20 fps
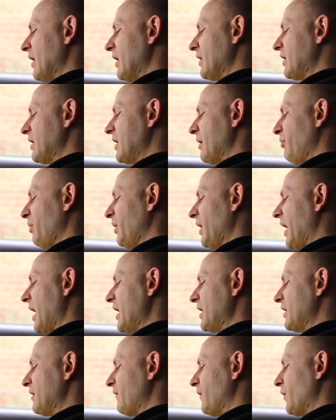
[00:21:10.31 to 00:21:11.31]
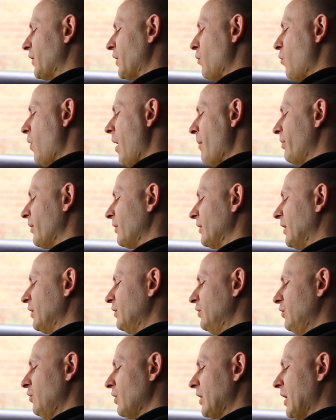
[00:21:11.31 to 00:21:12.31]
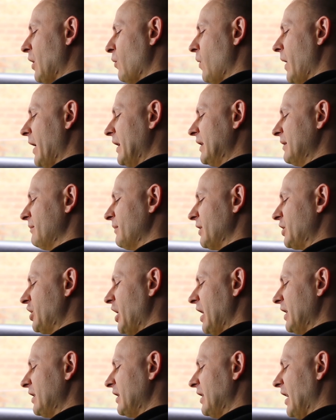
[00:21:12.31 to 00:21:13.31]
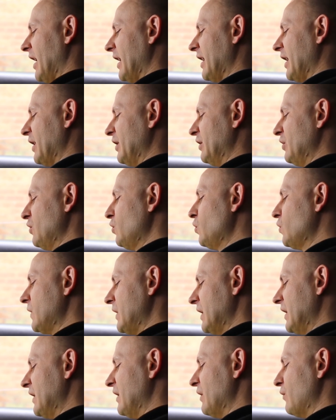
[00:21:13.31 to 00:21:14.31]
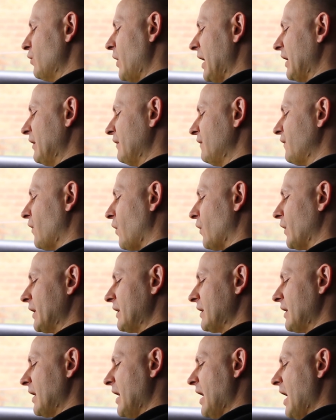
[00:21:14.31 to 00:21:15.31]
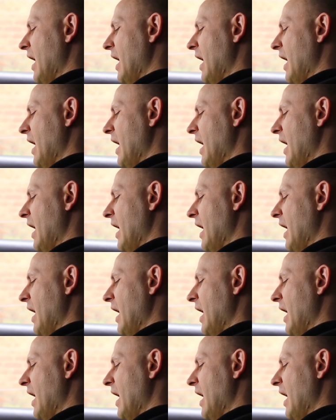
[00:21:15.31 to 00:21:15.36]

supplies for a weapon and took away the machete I had used in the rainforest